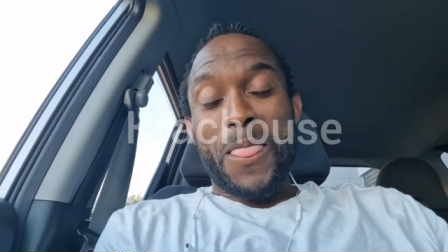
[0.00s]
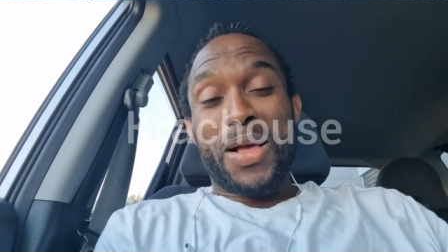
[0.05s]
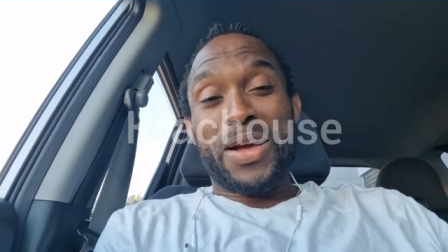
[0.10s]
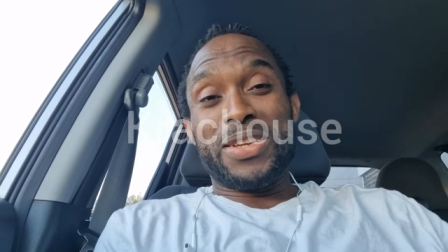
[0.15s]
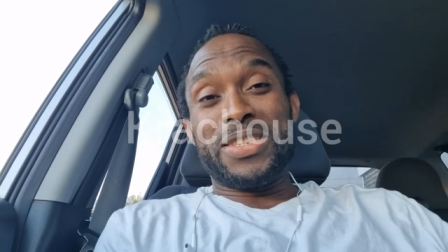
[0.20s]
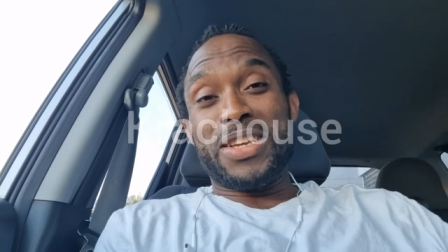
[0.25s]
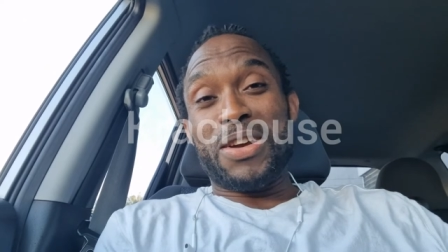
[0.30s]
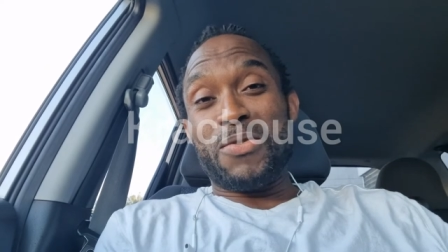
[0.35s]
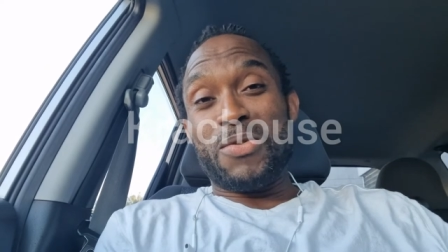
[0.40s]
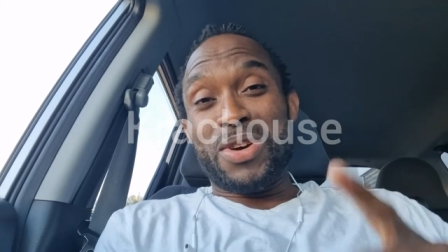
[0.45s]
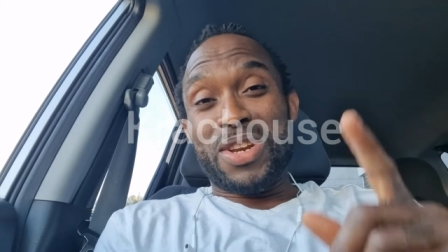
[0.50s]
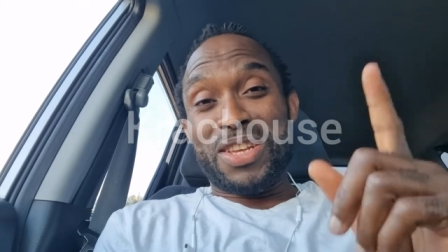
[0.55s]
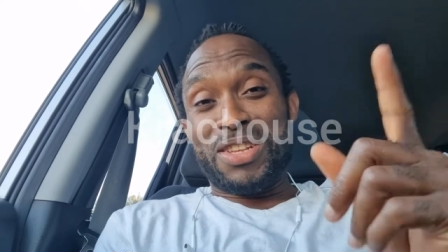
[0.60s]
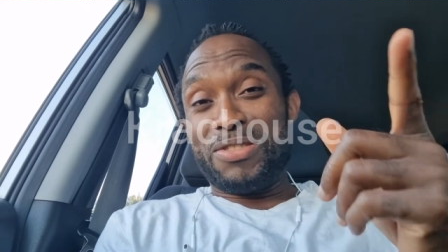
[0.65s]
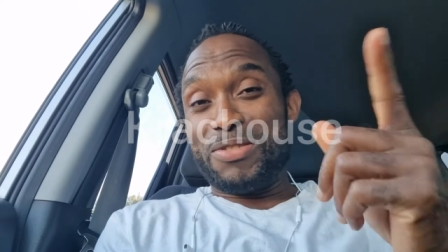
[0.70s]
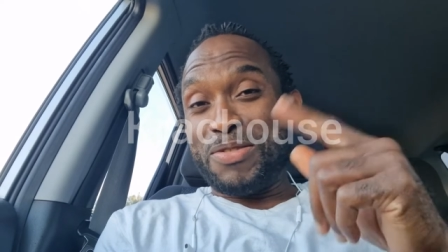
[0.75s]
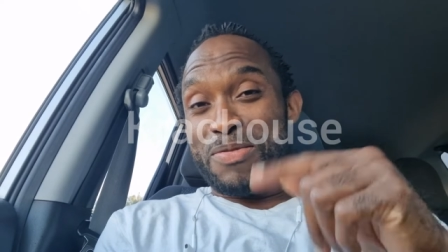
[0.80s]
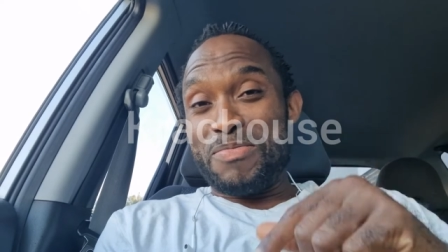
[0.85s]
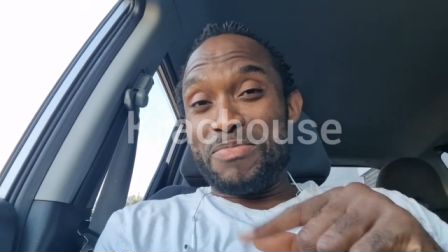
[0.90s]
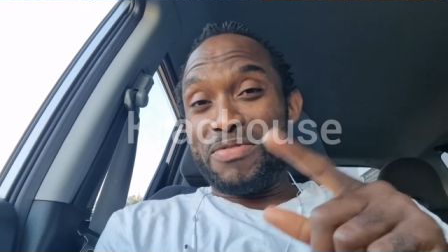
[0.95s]
because I
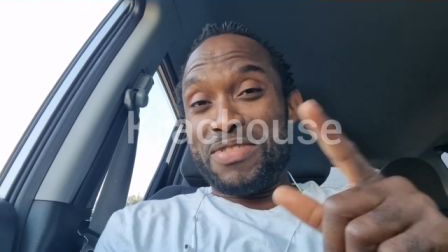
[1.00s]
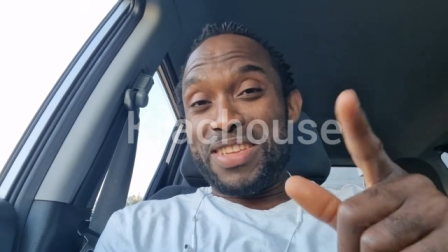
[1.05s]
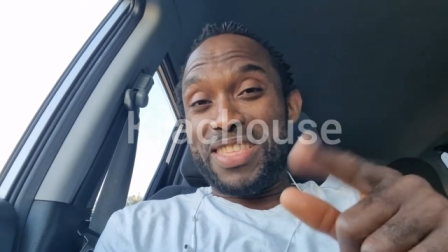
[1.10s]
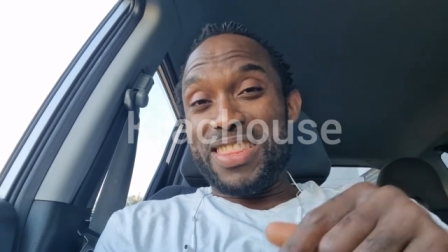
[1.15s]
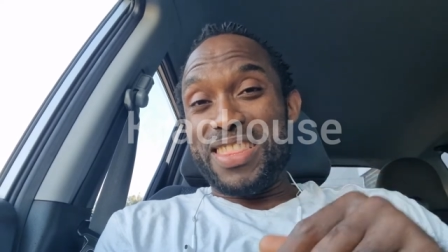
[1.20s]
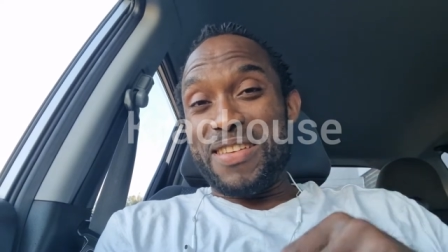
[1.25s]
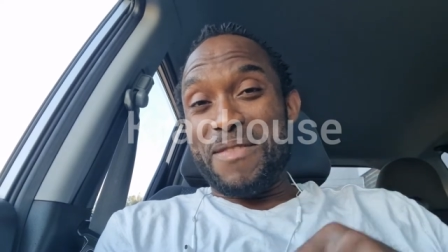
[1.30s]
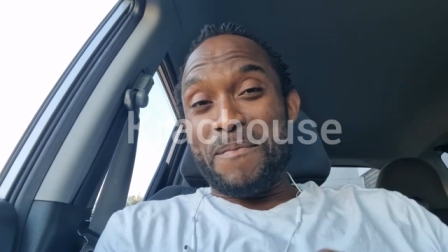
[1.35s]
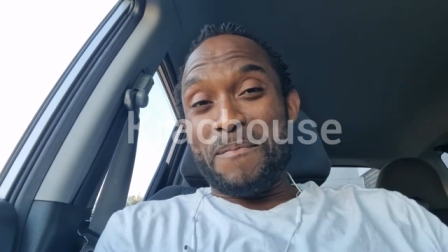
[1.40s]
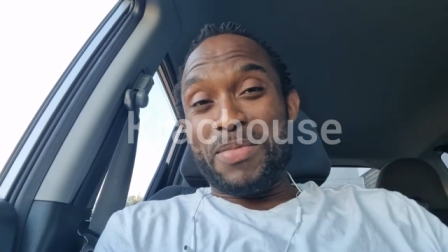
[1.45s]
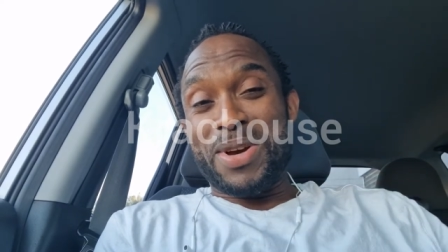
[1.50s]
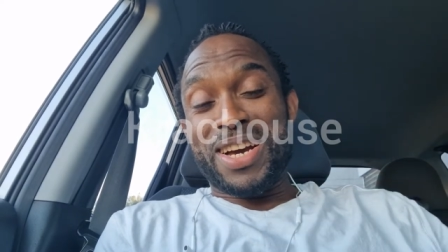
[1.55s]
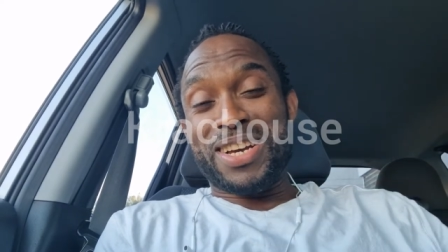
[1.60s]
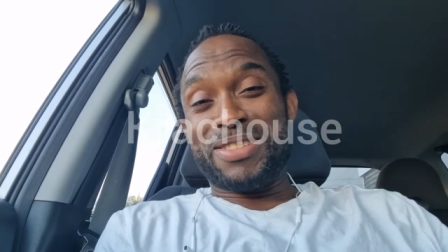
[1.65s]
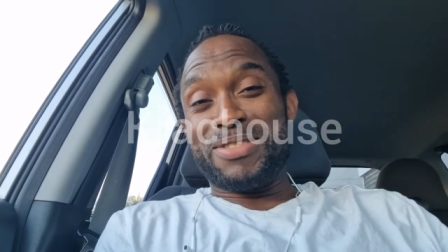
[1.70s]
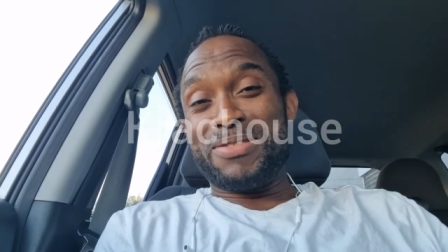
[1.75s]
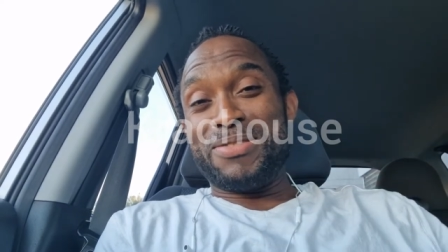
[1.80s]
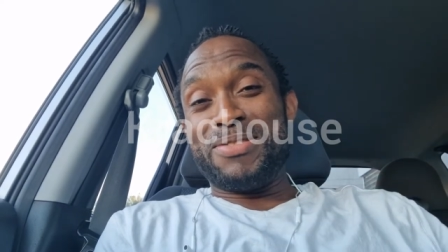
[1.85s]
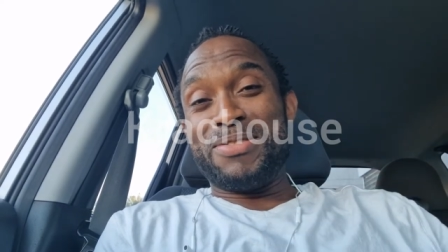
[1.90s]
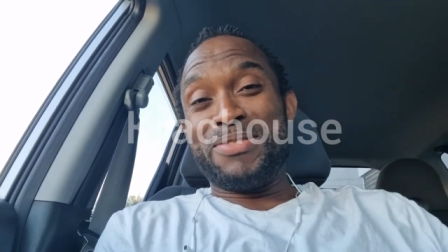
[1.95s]
wanted to bring them back
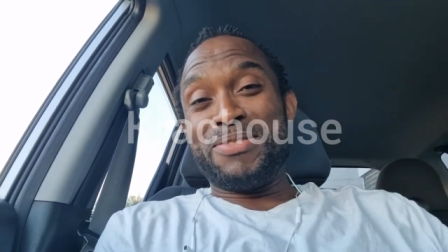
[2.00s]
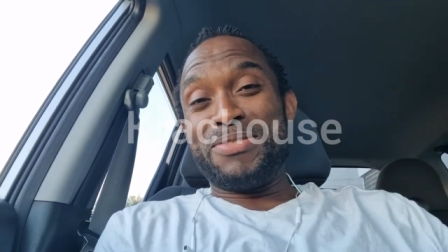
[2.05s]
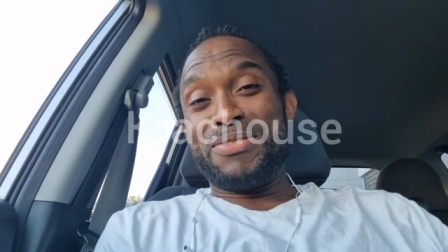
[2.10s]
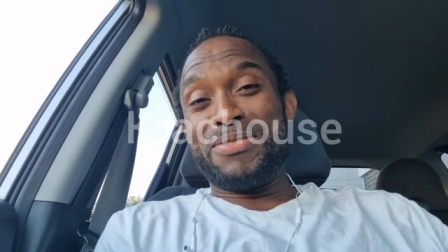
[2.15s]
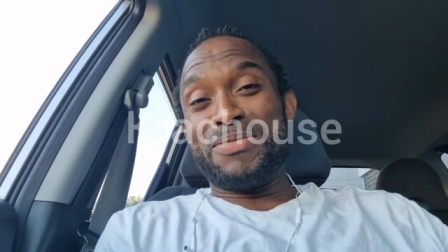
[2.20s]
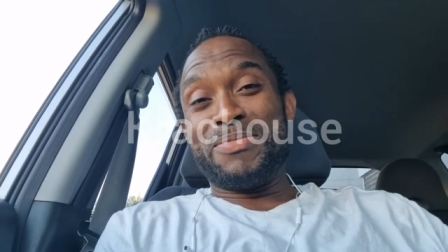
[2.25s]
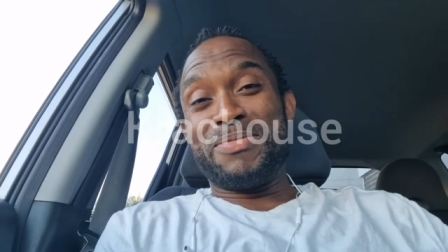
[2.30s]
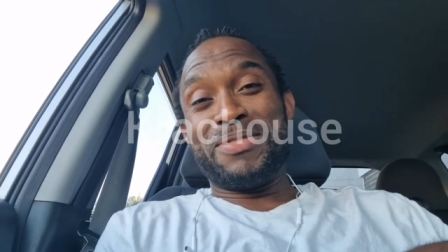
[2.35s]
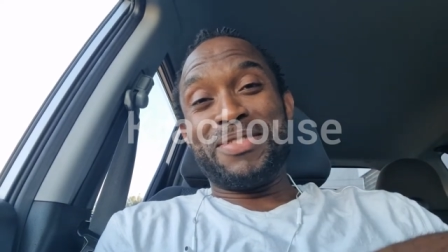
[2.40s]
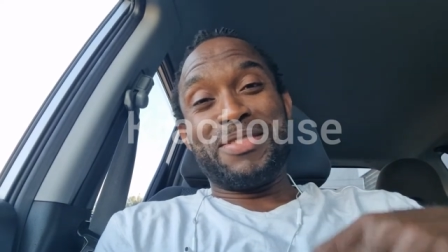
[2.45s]
to Europe.